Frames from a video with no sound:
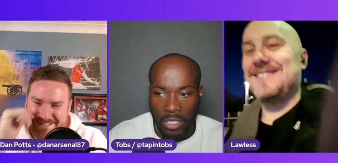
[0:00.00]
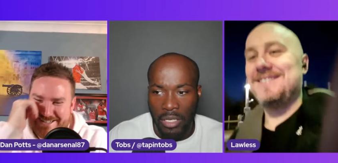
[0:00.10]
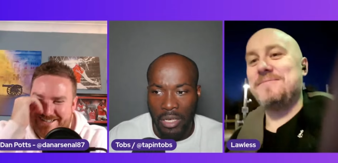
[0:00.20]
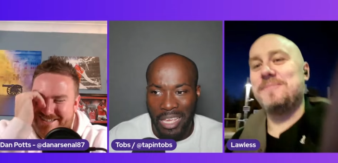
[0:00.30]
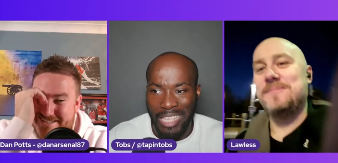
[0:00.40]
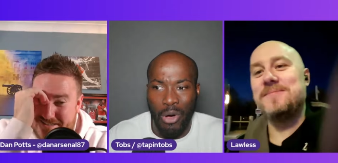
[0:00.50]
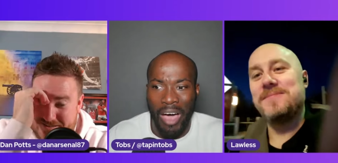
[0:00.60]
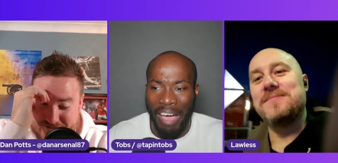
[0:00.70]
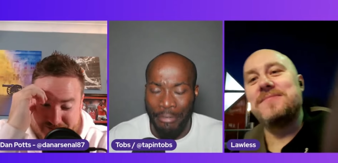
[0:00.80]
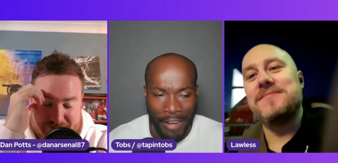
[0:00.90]
Speaker 1: He's not
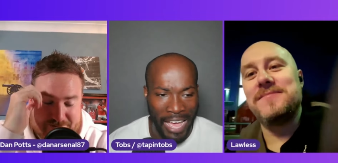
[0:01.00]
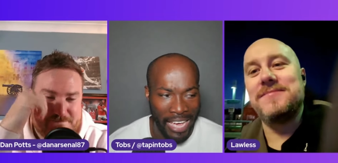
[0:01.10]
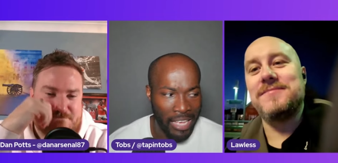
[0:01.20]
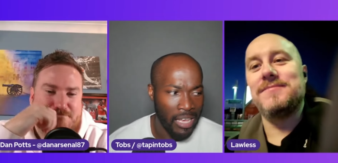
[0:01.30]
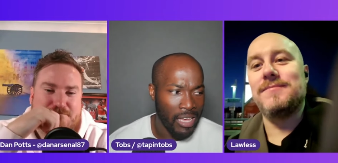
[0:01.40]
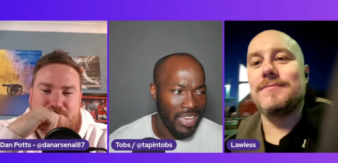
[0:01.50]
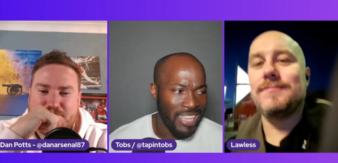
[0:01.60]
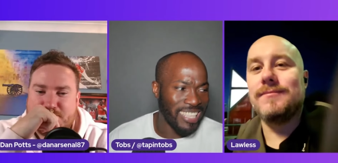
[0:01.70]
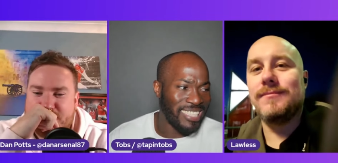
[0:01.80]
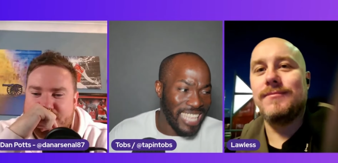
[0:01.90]
athletic. He's a
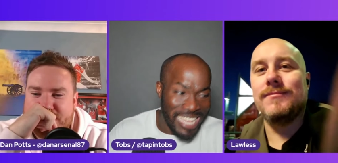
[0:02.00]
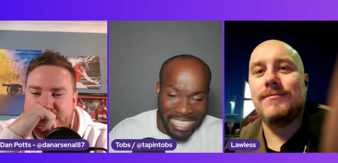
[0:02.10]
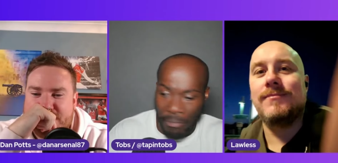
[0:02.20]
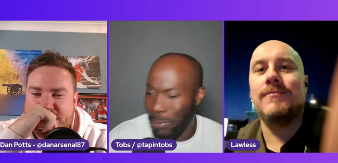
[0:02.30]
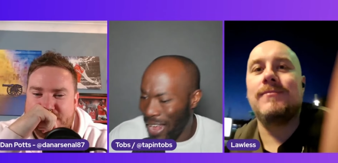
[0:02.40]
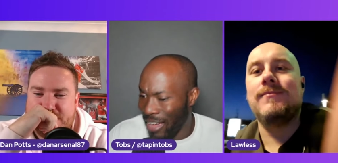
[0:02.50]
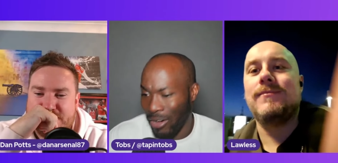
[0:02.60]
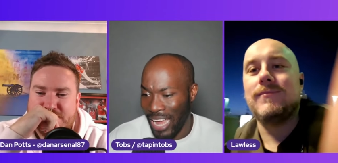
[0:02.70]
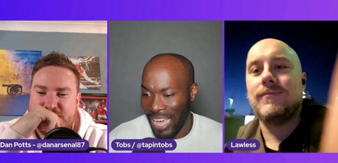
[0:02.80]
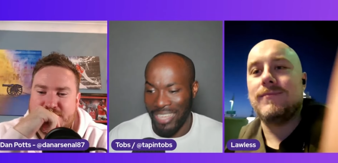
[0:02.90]
decent player.
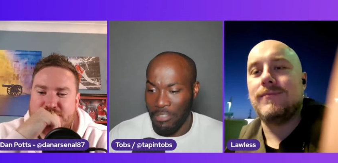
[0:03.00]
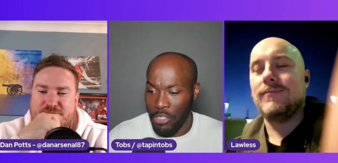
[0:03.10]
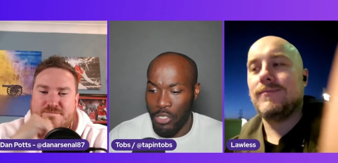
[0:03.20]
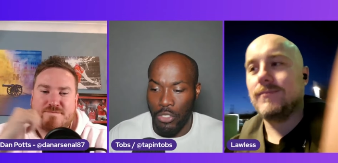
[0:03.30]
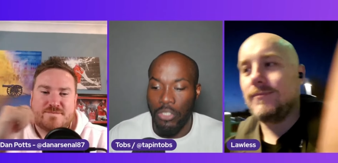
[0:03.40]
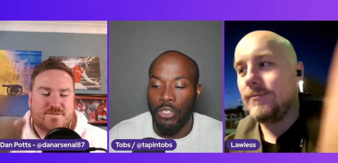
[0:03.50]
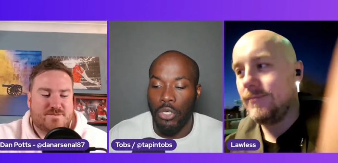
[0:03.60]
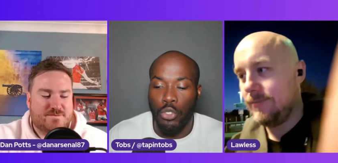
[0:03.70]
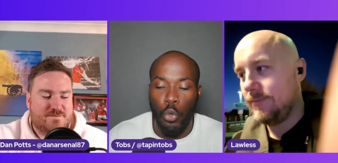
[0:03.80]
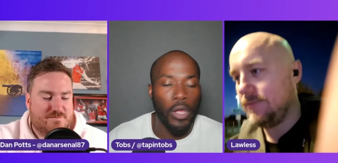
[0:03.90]
Like you're
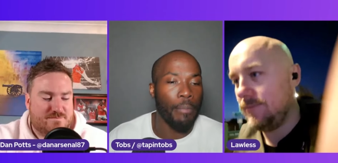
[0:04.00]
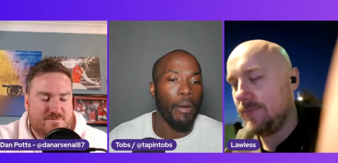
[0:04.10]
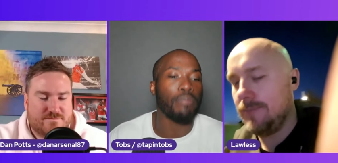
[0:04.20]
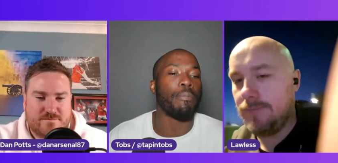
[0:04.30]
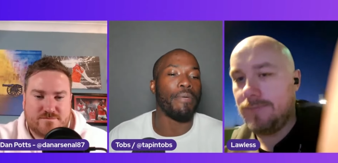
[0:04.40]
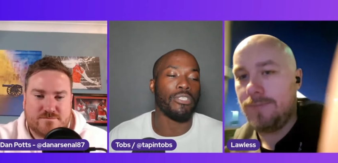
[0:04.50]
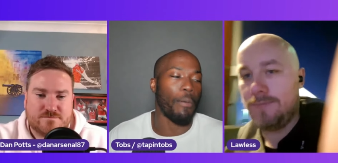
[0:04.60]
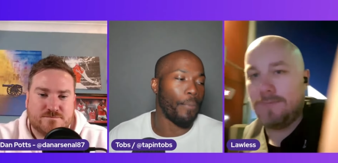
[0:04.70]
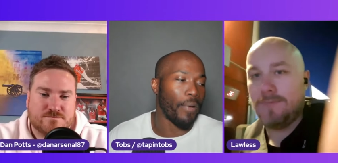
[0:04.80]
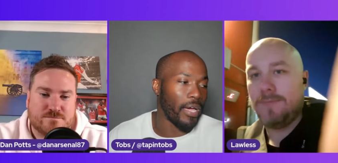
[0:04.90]
talking him up to be some
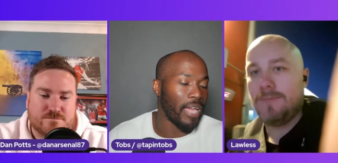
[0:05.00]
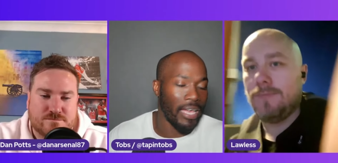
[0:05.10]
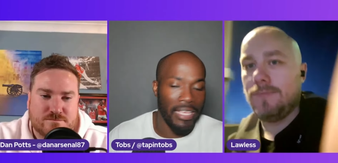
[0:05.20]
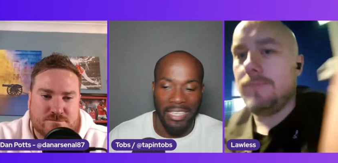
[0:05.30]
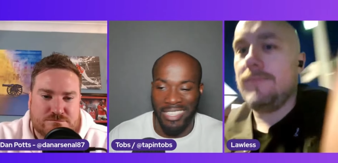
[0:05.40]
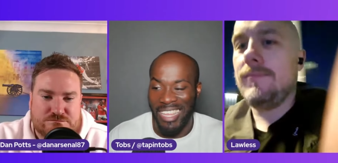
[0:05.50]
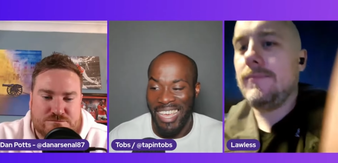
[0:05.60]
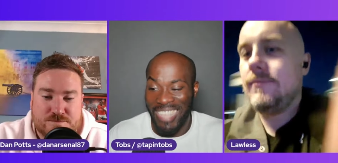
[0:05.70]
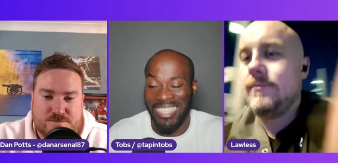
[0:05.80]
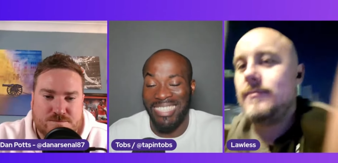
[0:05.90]
player that he isn't.
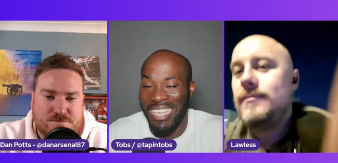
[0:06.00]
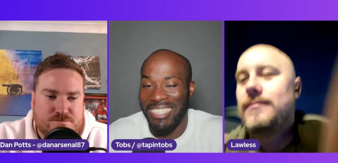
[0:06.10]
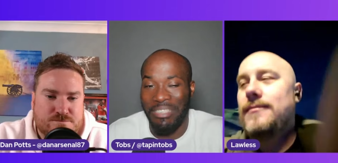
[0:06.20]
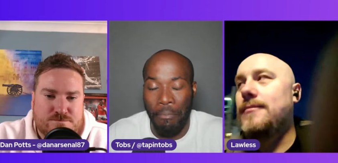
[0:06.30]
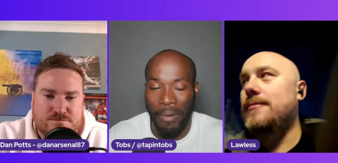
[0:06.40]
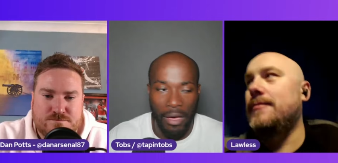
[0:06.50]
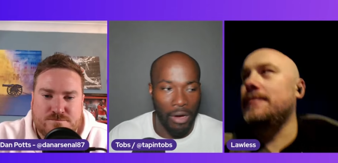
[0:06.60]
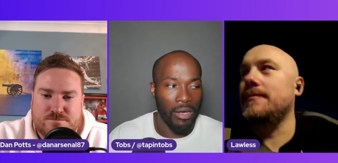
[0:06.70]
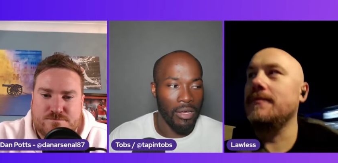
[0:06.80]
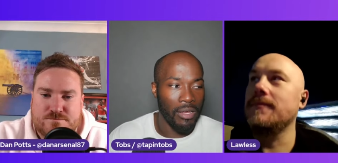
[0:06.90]
He's a decent player.
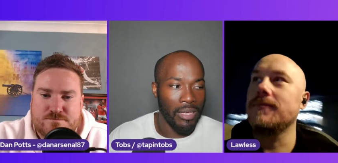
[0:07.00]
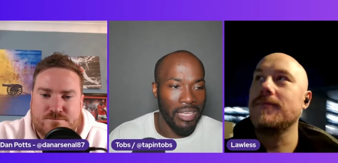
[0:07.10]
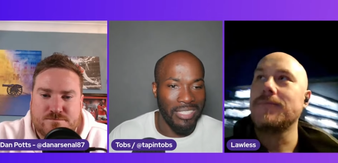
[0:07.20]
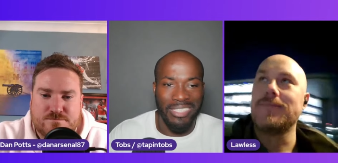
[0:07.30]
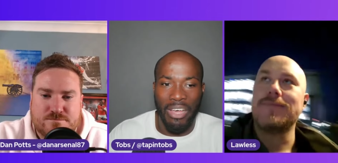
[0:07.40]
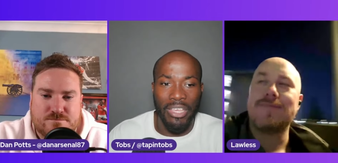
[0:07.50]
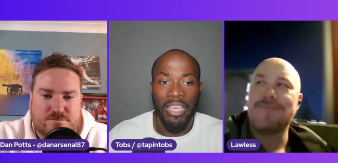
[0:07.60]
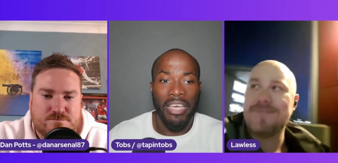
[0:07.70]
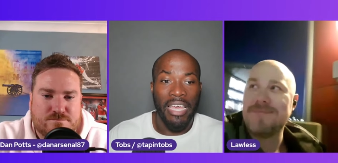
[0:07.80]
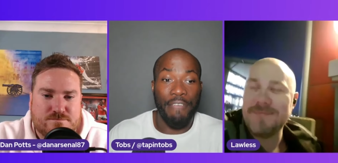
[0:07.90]
He's not.
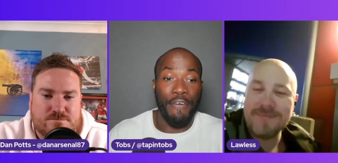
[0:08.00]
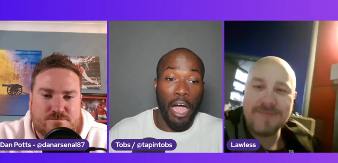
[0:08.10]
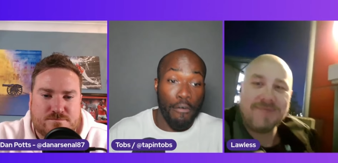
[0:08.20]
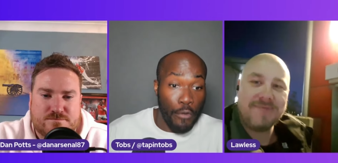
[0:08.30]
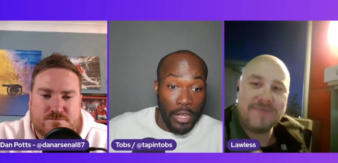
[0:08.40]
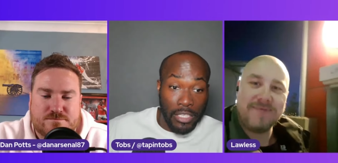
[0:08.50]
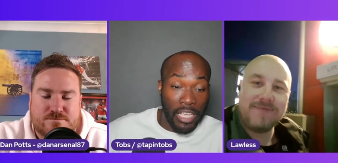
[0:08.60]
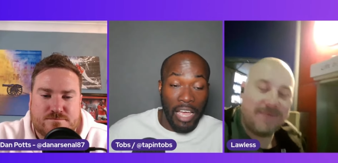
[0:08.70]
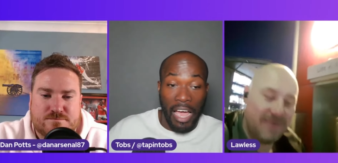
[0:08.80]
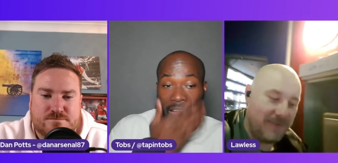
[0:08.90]
If Alvarez, eh,
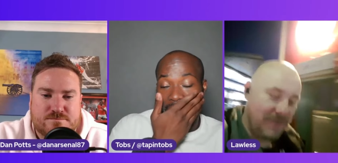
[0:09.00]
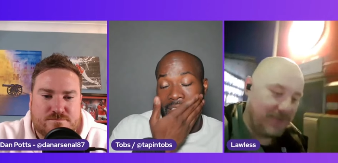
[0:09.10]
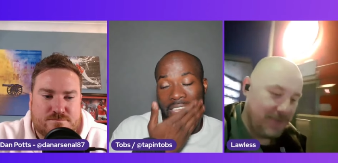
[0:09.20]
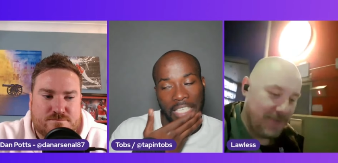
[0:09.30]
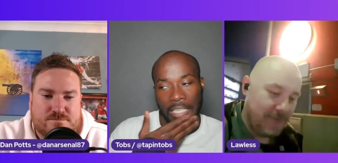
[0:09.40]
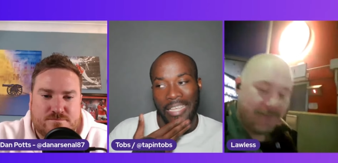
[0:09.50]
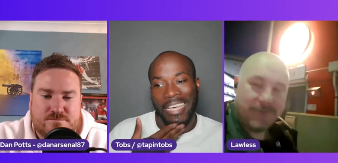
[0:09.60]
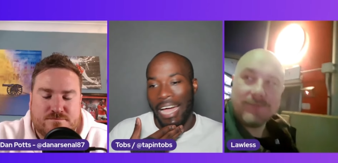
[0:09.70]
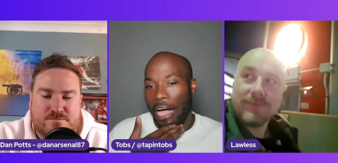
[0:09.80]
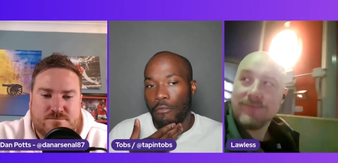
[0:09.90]
listen,
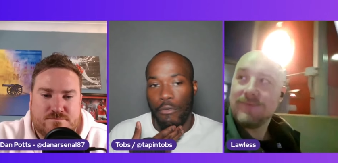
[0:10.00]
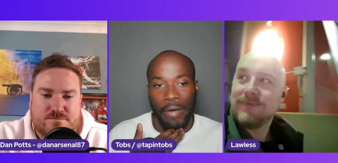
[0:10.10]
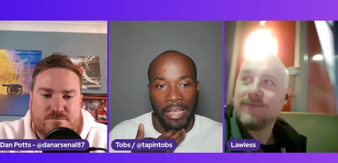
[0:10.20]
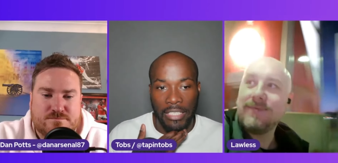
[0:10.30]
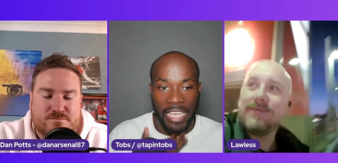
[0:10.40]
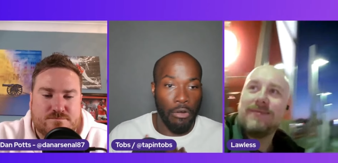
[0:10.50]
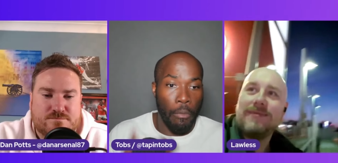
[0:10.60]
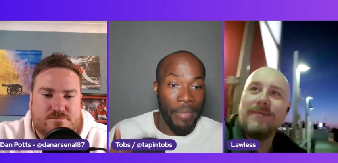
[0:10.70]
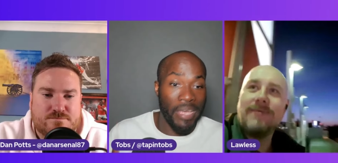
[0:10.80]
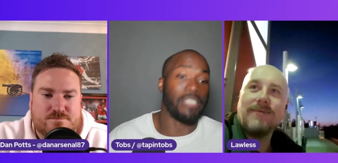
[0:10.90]
Alvarez cannot
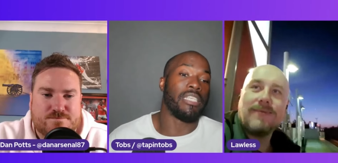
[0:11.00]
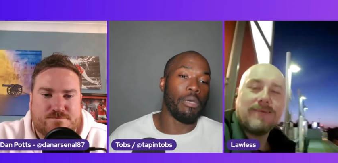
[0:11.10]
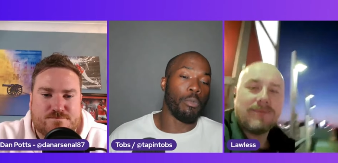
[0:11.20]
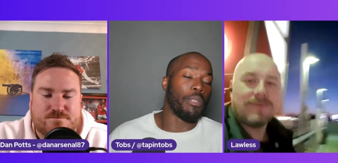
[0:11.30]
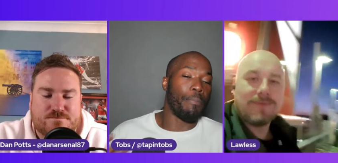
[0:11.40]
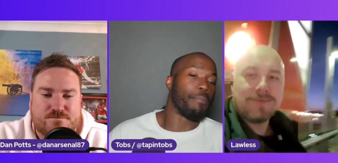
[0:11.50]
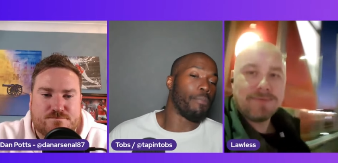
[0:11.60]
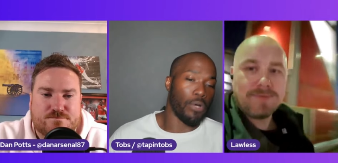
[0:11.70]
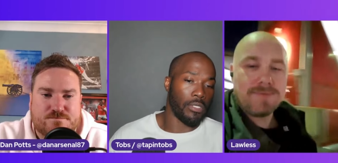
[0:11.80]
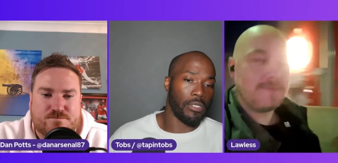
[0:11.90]
mix it with the big boys.